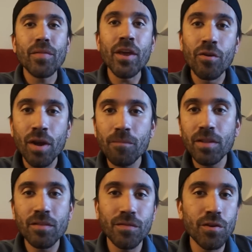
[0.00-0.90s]

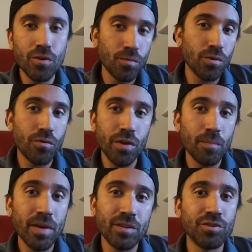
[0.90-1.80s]
Interrupting the video real
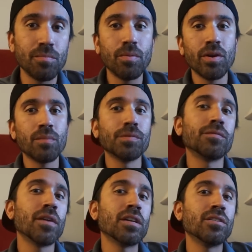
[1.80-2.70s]
quick because your boy
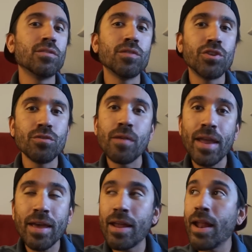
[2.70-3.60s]
almost forgot to do the Q&A
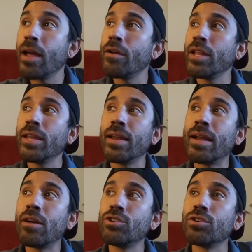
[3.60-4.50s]
and I already did
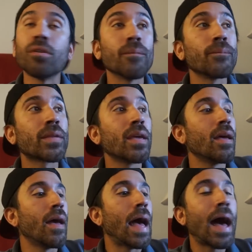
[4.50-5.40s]
an outro.
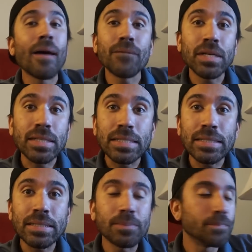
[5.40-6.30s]
I fucked
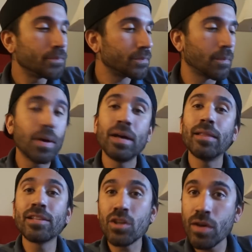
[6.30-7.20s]
up.
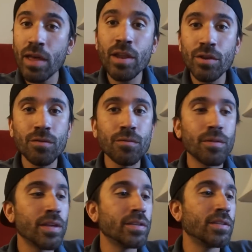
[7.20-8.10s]
But let's go ahead and do
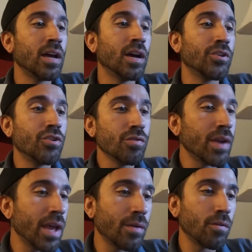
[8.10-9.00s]
this
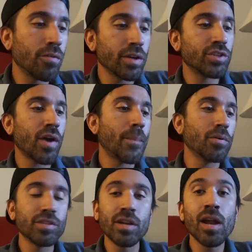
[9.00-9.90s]
Q&A real quick. So I
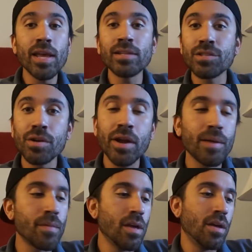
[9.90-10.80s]
posted on Instagram.